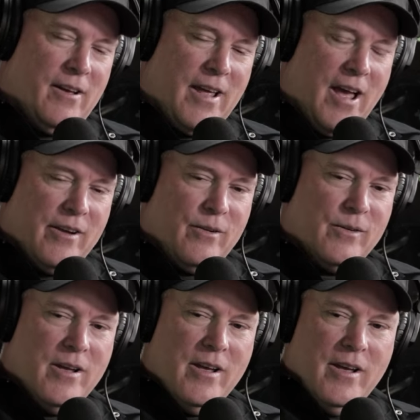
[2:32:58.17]
I don't.
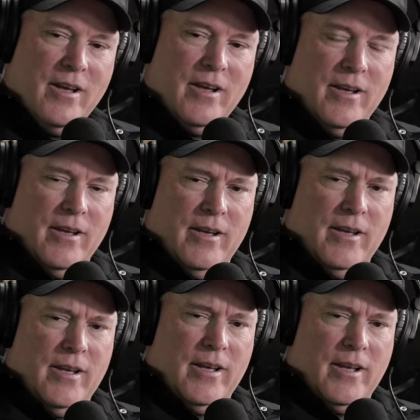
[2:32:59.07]

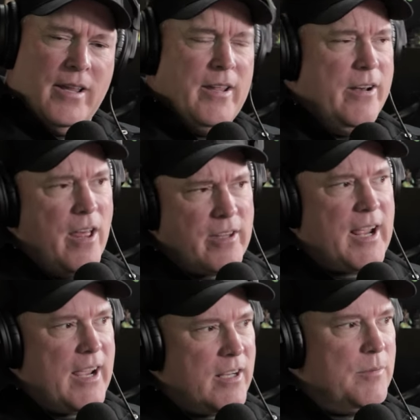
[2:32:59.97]
And then another
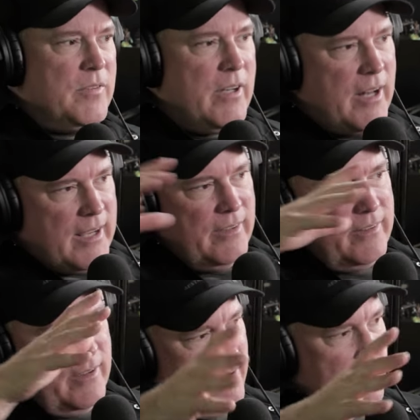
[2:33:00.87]
guy comes in and I can
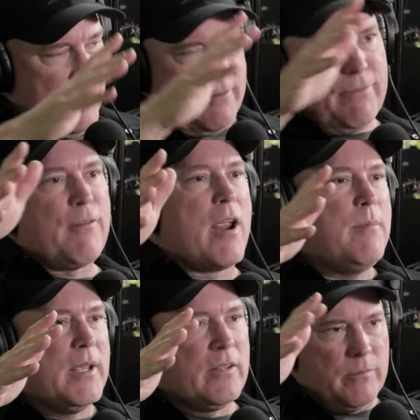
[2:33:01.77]
see they're like
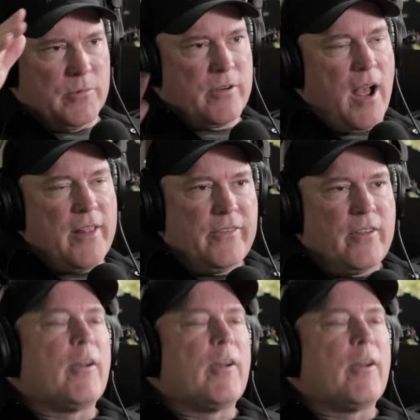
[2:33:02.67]
framing some shots and stuff,